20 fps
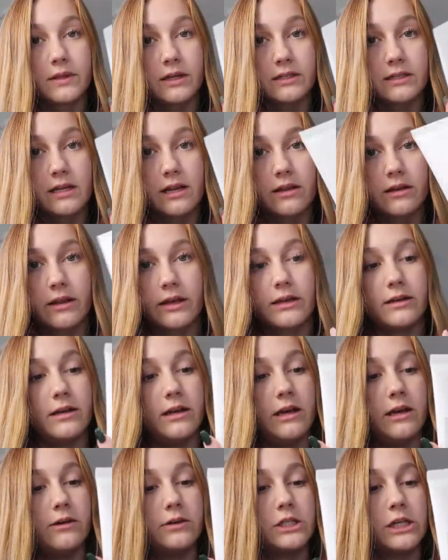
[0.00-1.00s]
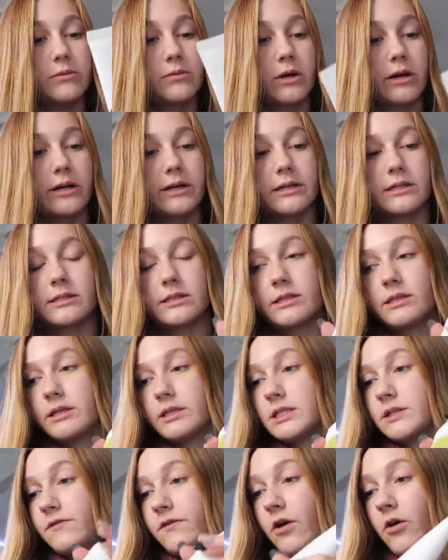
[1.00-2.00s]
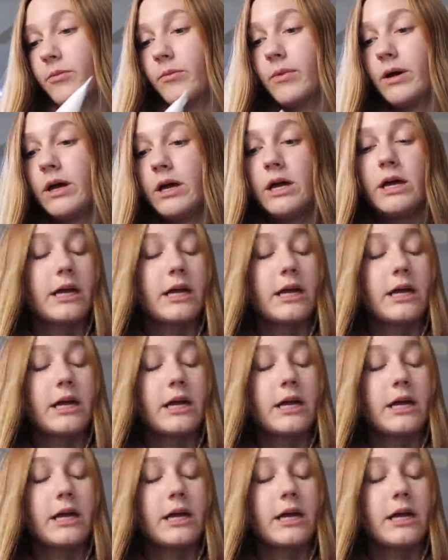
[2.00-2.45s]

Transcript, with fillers: There's another like Neogen product, this foam